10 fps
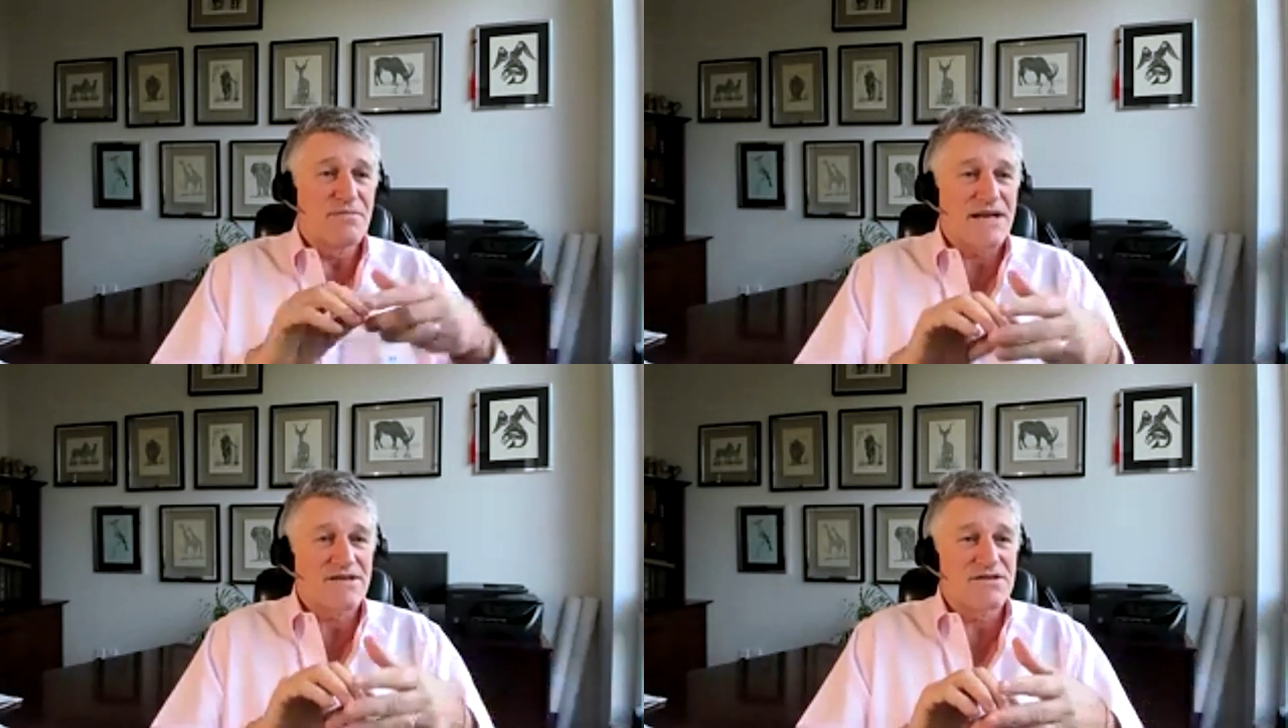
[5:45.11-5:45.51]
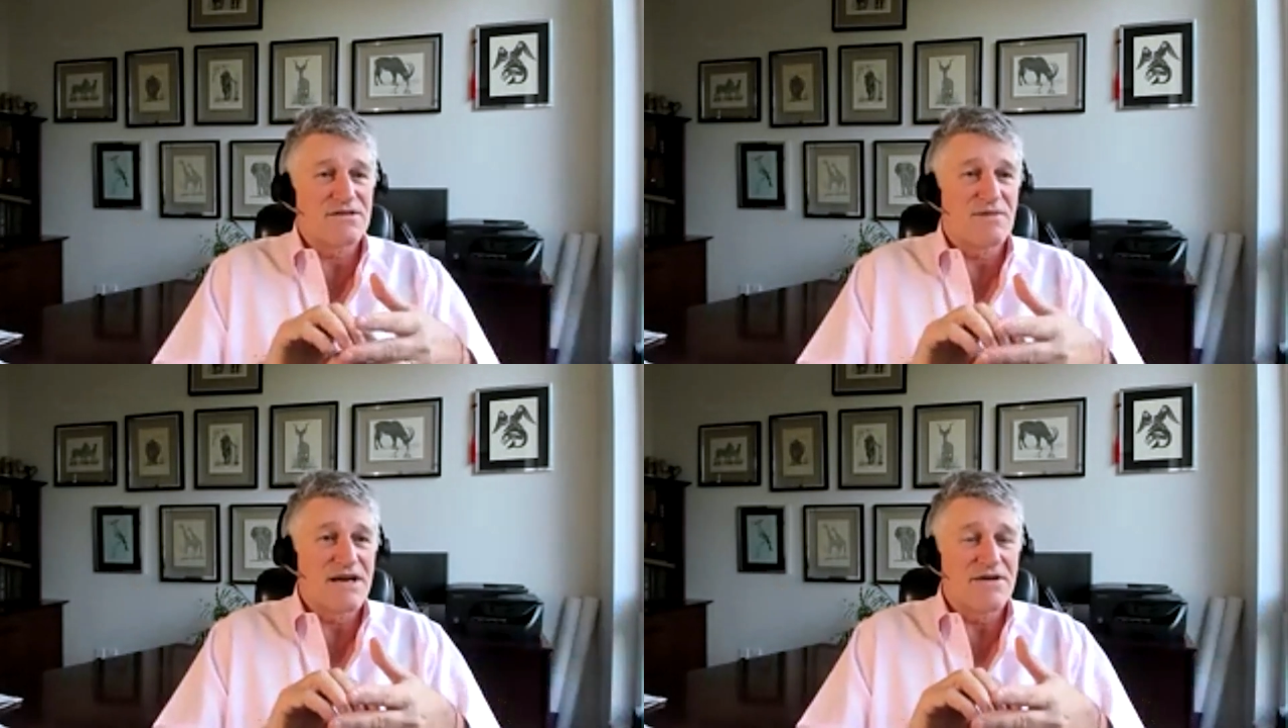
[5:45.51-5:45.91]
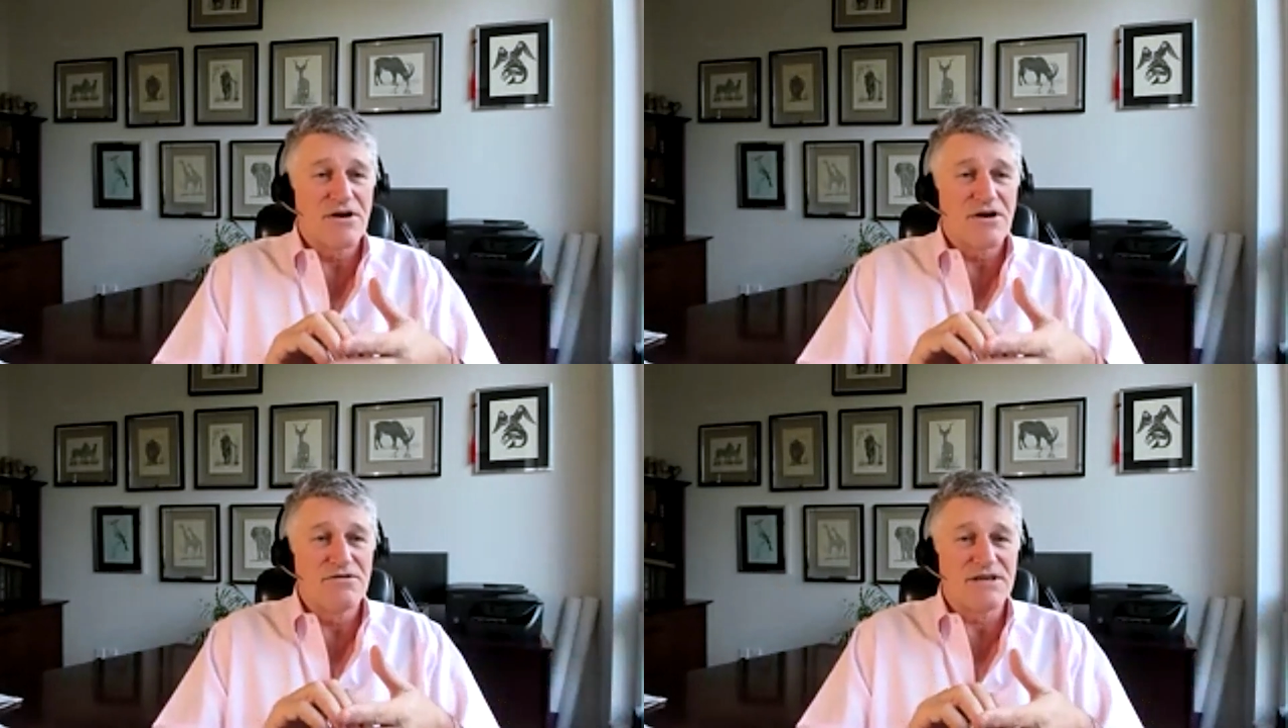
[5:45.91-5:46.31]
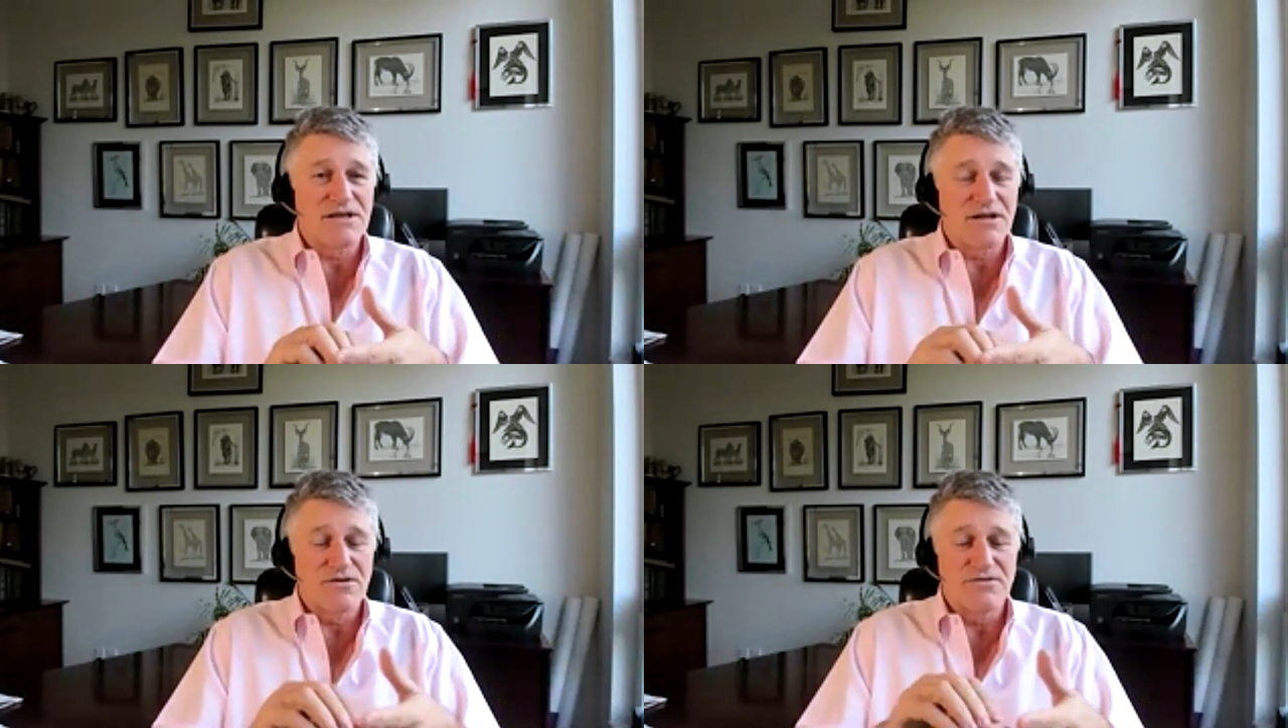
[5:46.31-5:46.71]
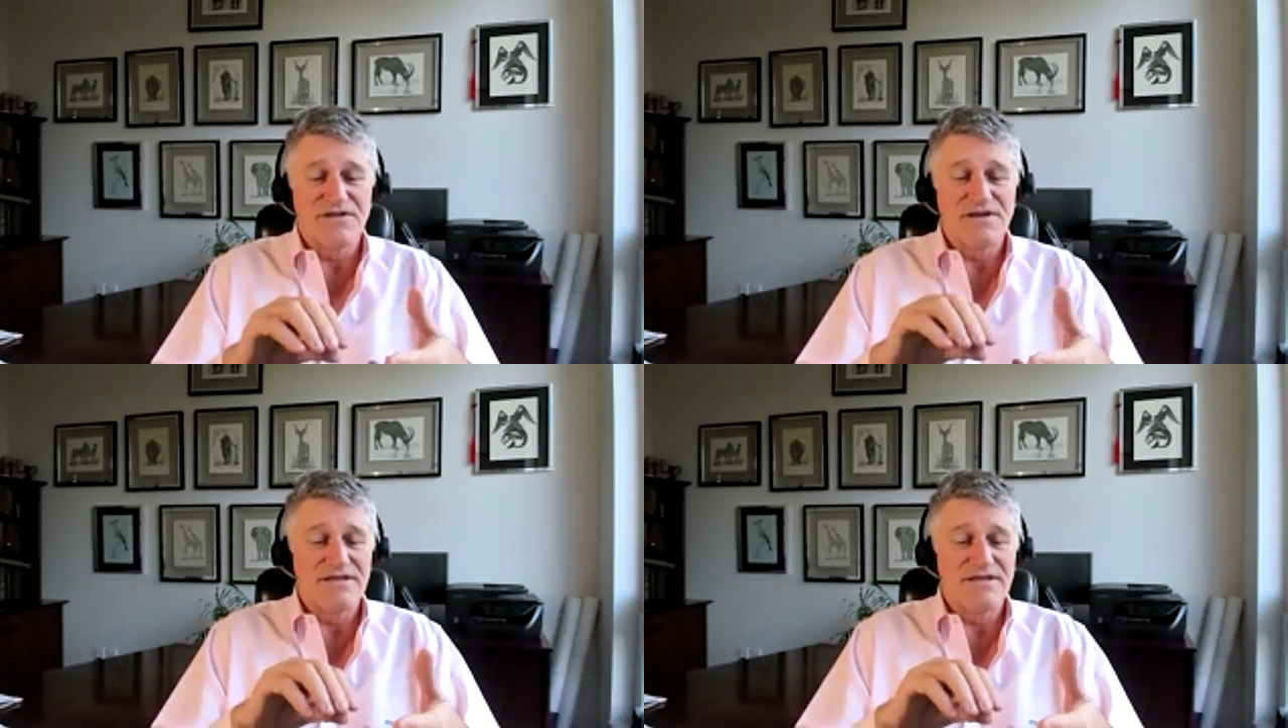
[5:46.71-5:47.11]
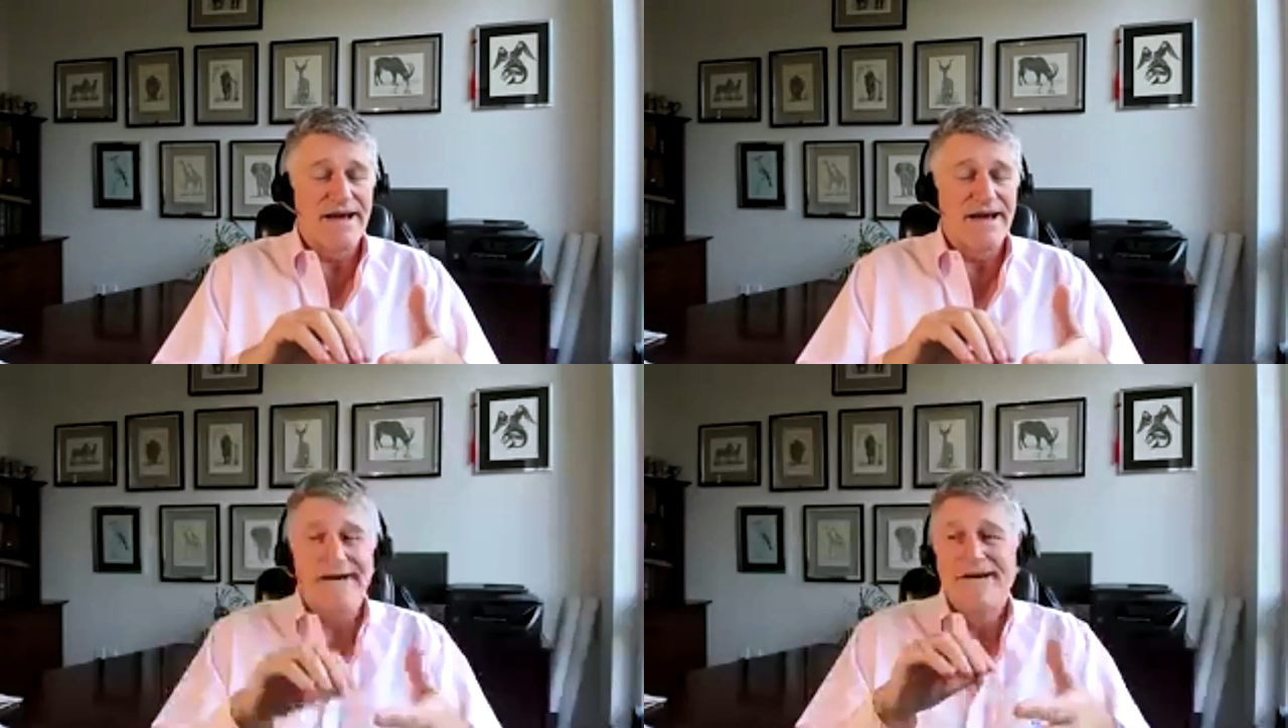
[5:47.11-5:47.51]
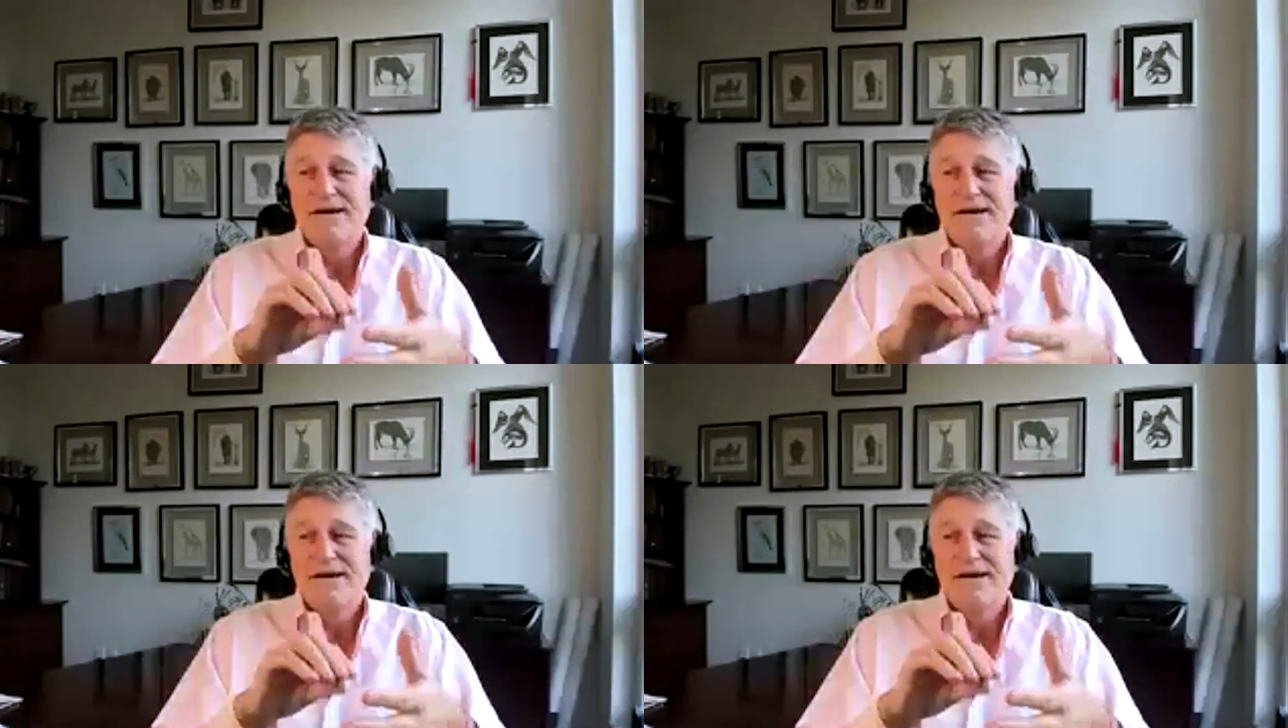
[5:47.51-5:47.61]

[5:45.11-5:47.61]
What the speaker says: back to the main road included in there.